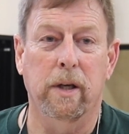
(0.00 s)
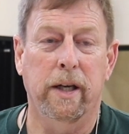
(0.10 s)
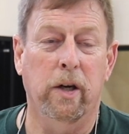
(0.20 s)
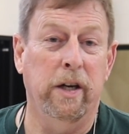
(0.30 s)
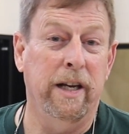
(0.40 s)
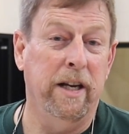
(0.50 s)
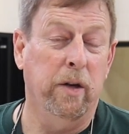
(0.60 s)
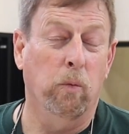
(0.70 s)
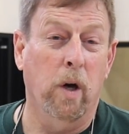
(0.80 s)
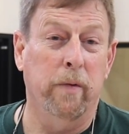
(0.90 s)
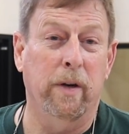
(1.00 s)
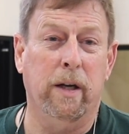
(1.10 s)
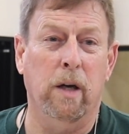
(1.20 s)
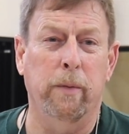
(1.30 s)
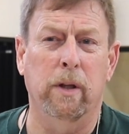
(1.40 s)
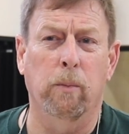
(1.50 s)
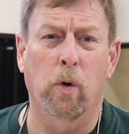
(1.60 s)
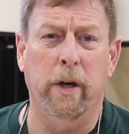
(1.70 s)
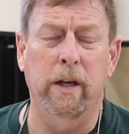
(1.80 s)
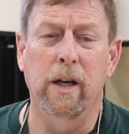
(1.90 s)
Here at Indian Run, when I come in the
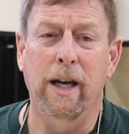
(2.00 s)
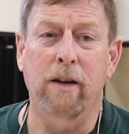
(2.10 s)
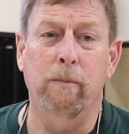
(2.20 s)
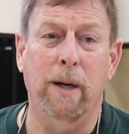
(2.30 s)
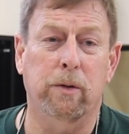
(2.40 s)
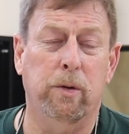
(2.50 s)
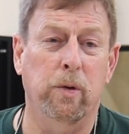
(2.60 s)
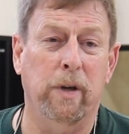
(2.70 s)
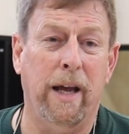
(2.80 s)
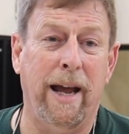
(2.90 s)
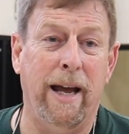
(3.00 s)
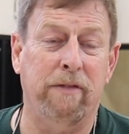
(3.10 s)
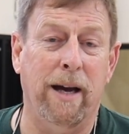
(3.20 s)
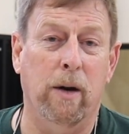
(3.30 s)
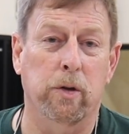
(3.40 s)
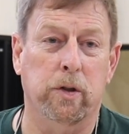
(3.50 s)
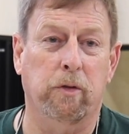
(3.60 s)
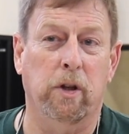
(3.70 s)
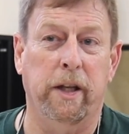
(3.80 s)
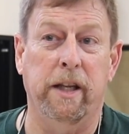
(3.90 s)
morning, I have about 2.5 hours of
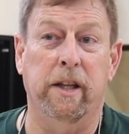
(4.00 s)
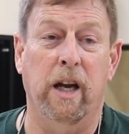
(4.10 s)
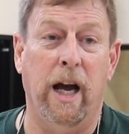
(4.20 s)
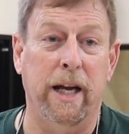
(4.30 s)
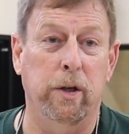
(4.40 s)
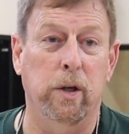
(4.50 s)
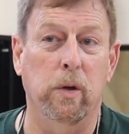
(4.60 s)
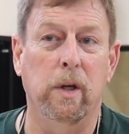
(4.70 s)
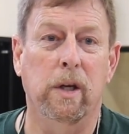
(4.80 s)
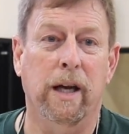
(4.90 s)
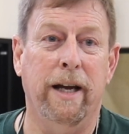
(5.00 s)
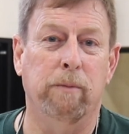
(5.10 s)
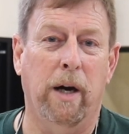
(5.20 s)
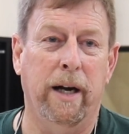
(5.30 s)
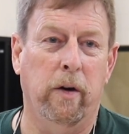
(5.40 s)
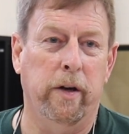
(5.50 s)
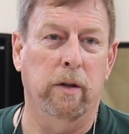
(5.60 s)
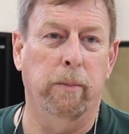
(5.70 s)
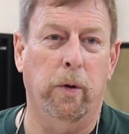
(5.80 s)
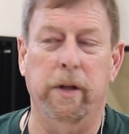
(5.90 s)
cleaning that I do. I have my area of
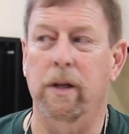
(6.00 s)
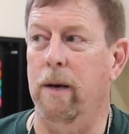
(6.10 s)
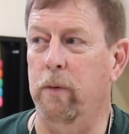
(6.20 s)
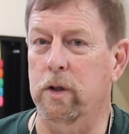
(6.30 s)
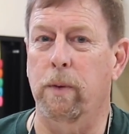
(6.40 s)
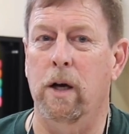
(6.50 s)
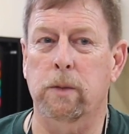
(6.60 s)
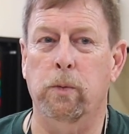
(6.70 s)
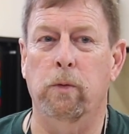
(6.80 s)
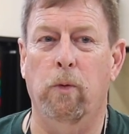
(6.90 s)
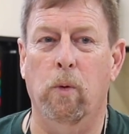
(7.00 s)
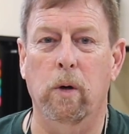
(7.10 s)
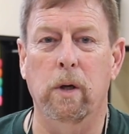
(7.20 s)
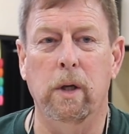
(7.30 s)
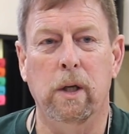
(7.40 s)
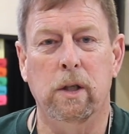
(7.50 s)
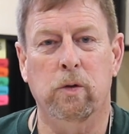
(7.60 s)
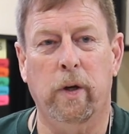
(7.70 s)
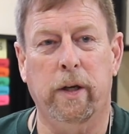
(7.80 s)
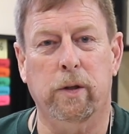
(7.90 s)
the building that I'm responsible for,
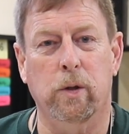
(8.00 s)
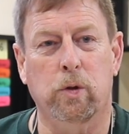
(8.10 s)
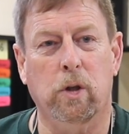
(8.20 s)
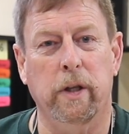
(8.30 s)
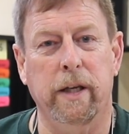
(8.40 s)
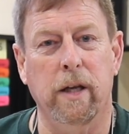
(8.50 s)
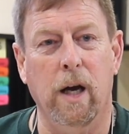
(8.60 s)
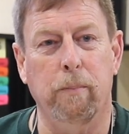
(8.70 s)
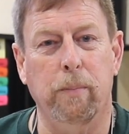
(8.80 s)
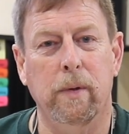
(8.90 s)
so I get those cleaned up.